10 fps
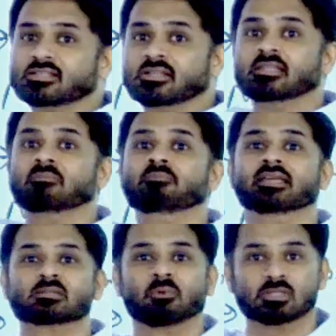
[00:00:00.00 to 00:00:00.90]
in the
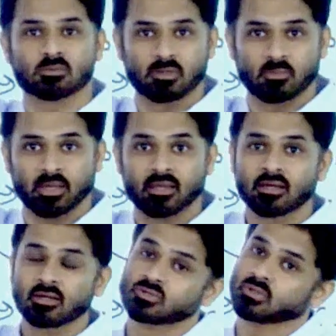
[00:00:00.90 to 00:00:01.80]
best possible way.
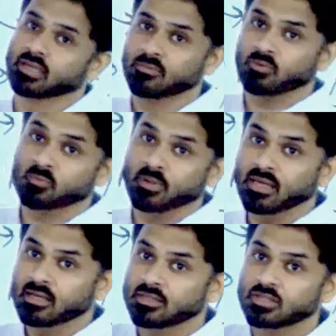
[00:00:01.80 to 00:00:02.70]
So there would
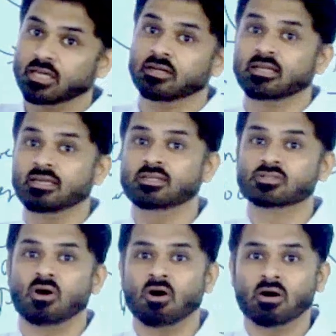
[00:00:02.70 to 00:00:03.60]
be theories
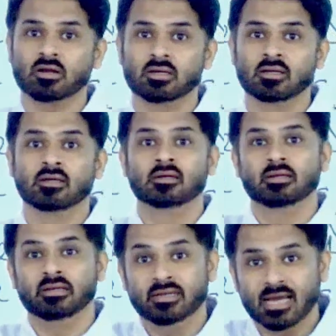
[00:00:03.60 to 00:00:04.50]
on
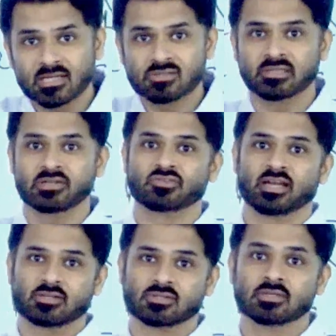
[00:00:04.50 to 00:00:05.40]
national
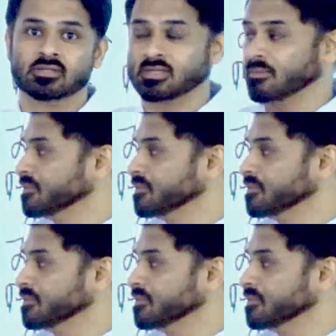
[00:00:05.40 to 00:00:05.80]
interest, some